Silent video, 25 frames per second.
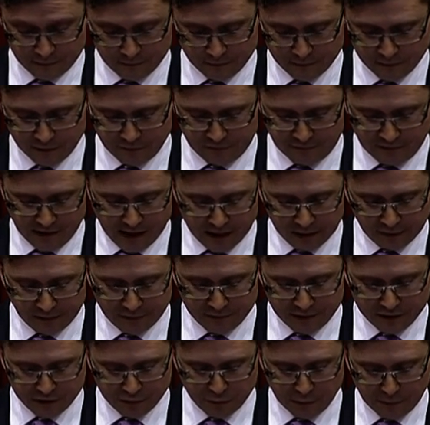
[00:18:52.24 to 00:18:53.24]
To fail in
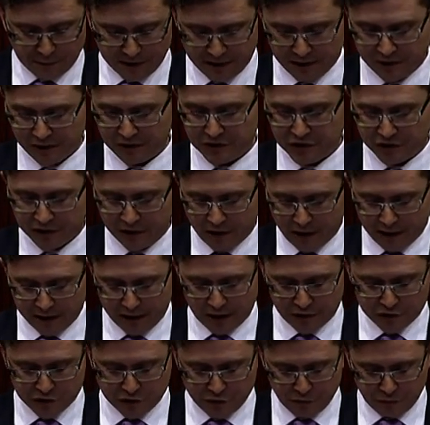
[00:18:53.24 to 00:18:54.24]
this will be to consign
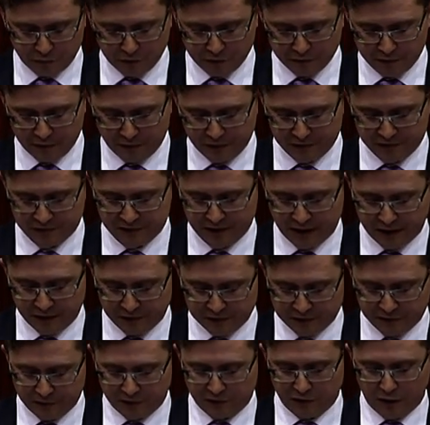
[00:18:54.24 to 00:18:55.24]
our children to the
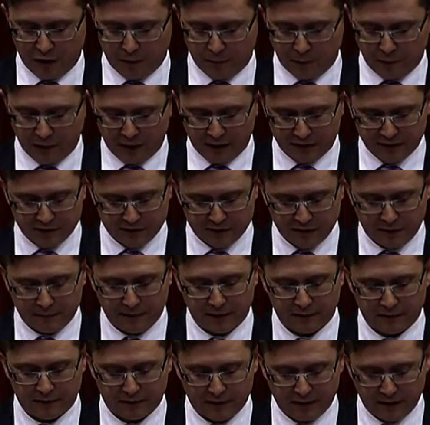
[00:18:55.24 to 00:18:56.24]
status of global
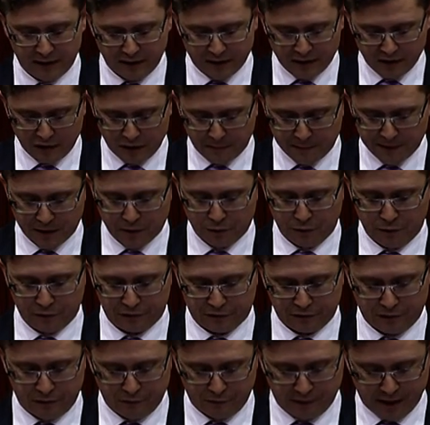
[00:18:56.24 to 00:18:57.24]
academic and economic
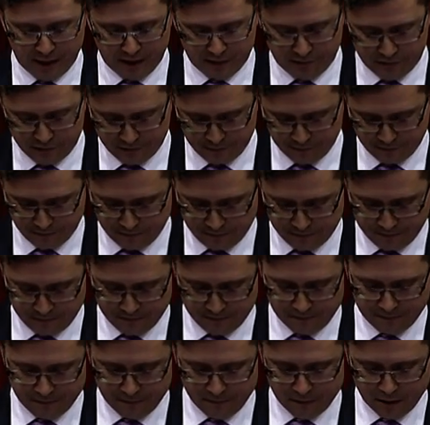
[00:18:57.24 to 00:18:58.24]
also-rans.
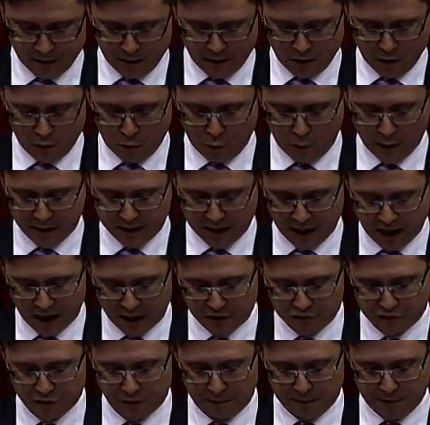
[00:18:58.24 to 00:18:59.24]
We
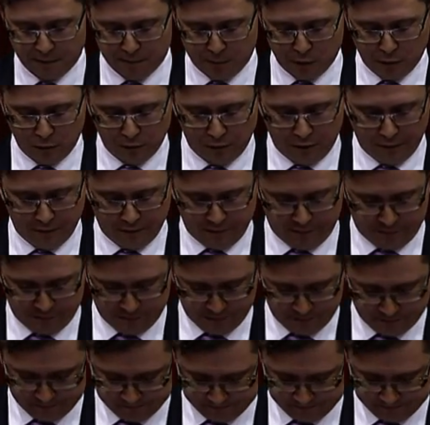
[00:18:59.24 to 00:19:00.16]
can't drop the ball on this.